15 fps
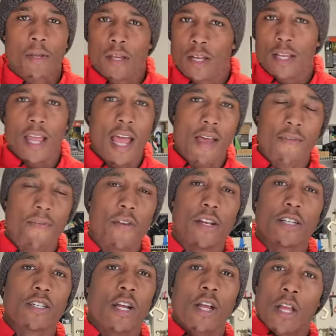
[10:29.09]
good
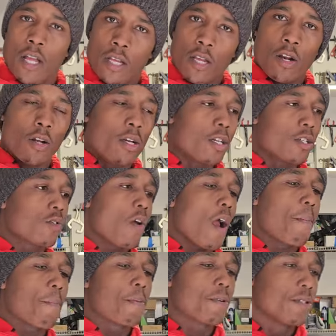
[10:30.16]
catfish, you know, good
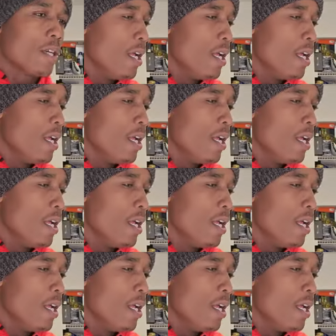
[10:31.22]
stripers